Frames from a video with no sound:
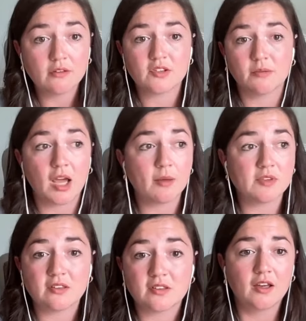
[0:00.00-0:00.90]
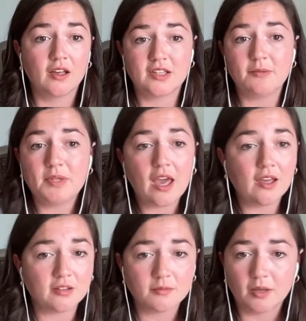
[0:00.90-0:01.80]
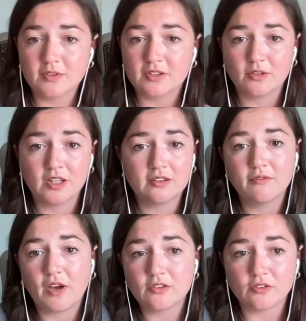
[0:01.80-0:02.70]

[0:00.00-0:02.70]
sometimes it's a CPA, sometimes it's an advisor,